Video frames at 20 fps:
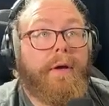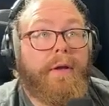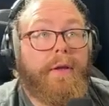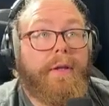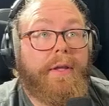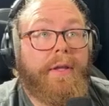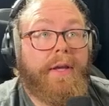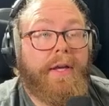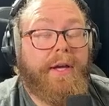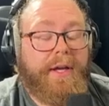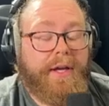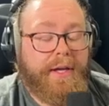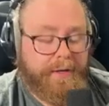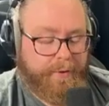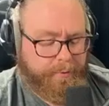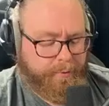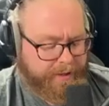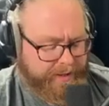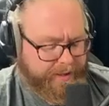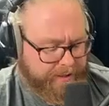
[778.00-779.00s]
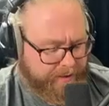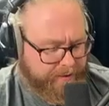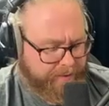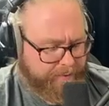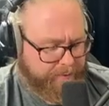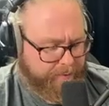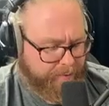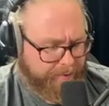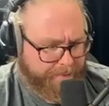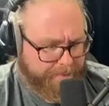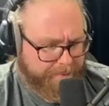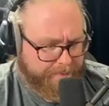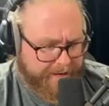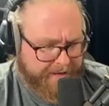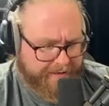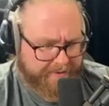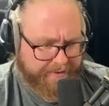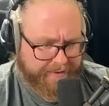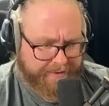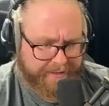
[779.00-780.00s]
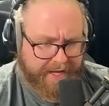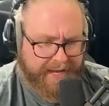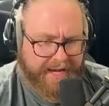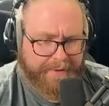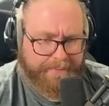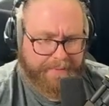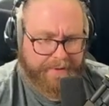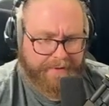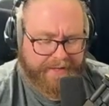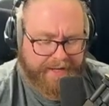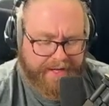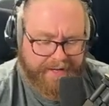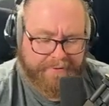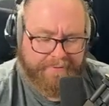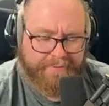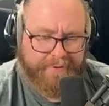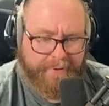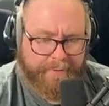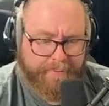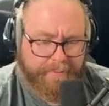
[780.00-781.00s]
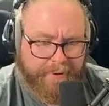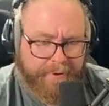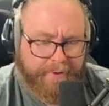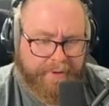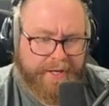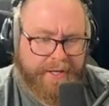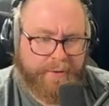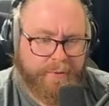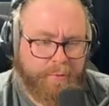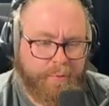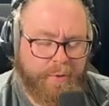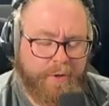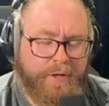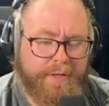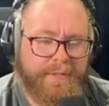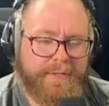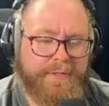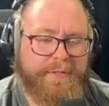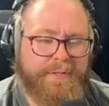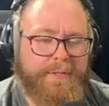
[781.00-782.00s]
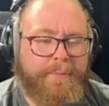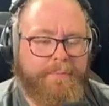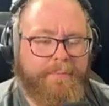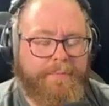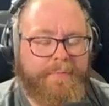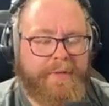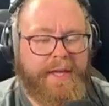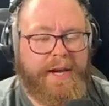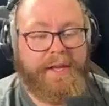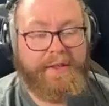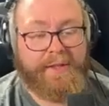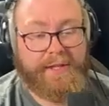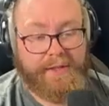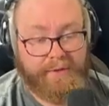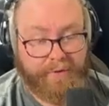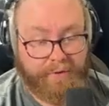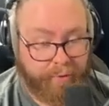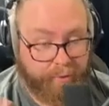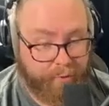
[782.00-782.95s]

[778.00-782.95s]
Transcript: Yeah, well, what basically happened after the burnout was that I needed to